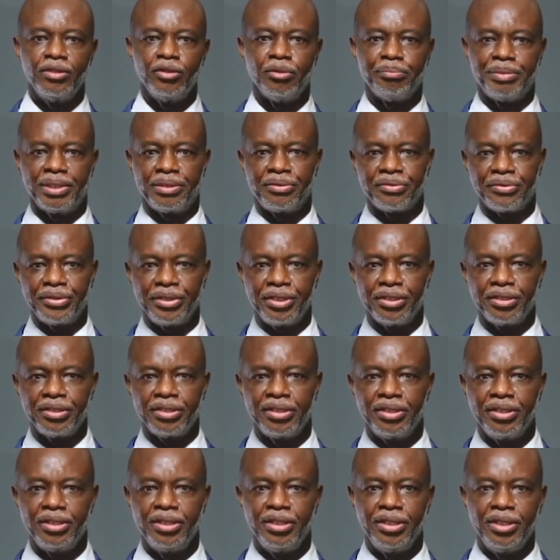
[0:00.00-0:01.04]
Number
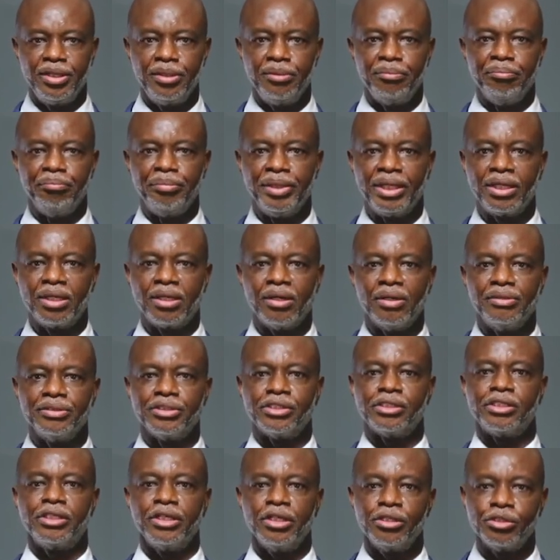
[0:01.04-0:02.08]
three, be
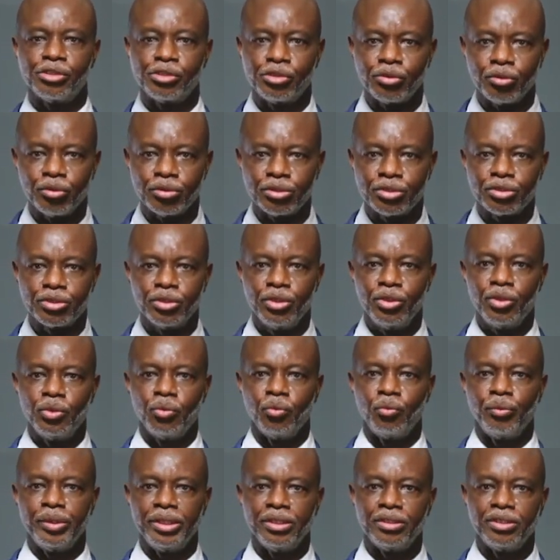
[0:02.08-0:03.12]
conscientious
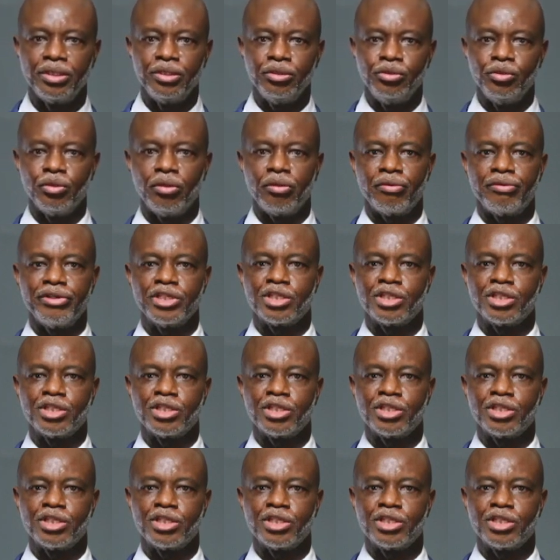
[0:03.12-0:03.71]
with your